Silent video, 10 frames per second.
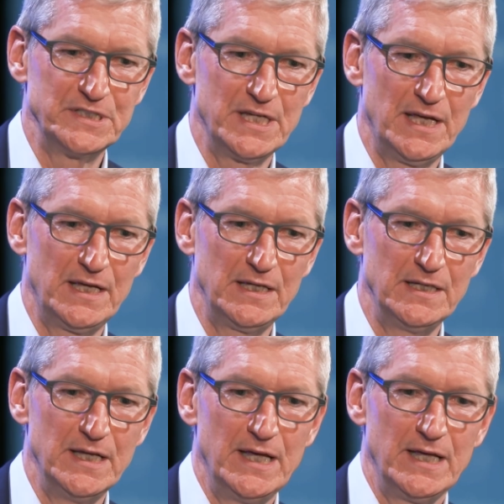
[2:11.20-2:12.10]
Tim
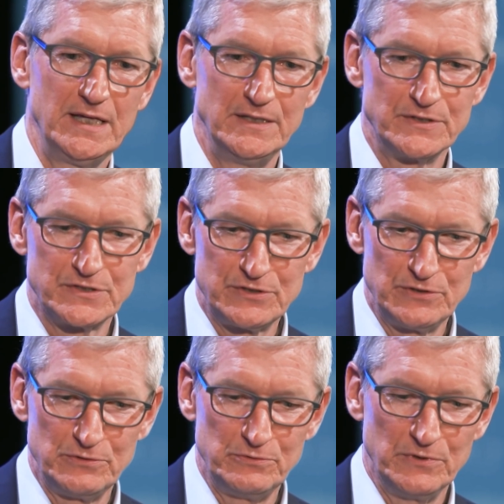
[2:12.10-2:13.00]
Cook says the
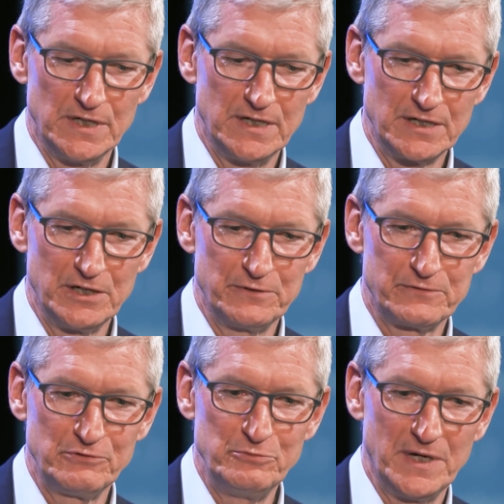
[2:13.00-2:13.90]
company will continue to
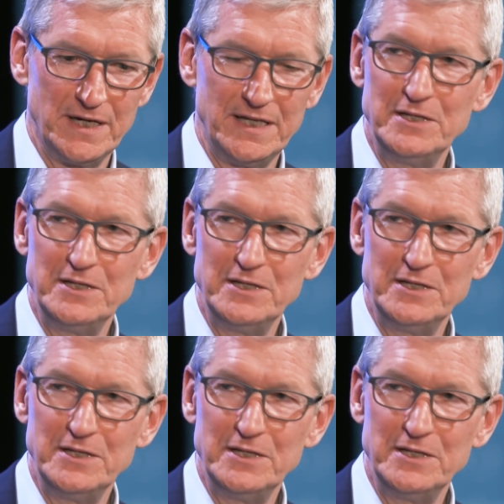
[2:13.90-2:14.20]
add AI